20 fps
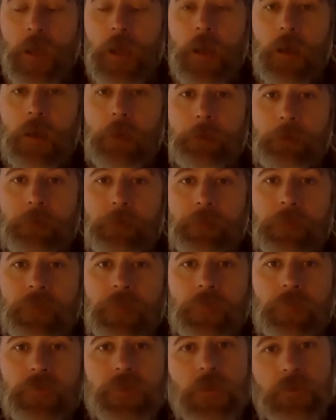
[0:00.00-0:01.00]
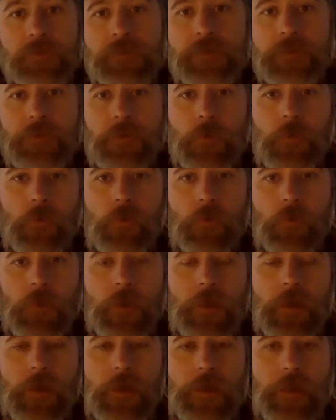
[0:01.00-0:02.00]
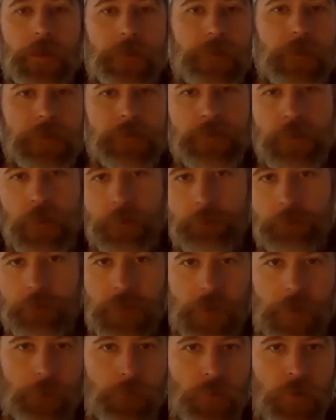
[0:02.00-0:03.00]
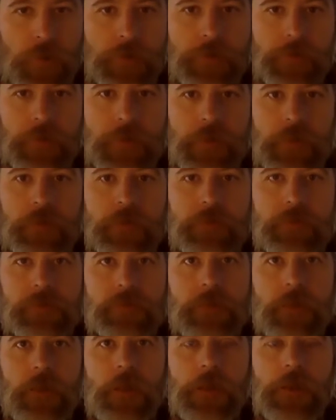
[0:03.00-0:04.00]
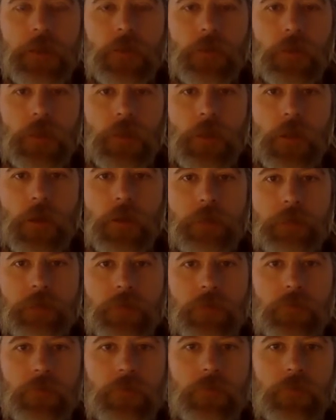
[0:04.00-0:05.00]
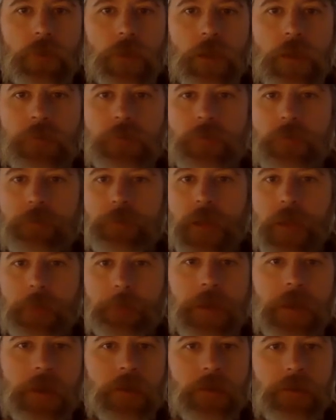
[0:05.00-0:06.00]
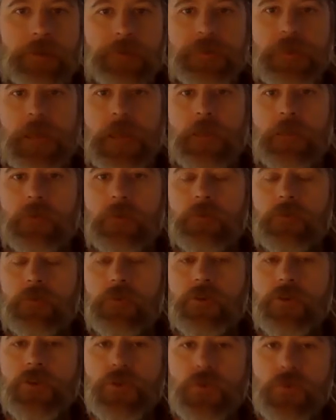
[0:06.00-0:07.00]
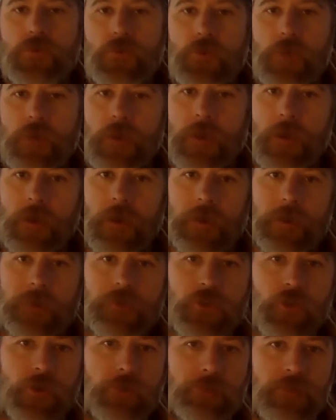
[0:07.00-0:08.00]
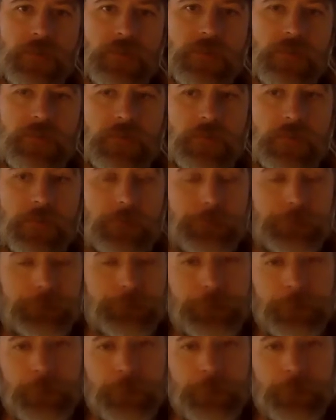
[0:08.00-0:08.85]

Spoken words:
Then there's also in that same kind of breath is, a lot of you guys are bike packers and do extreme distances.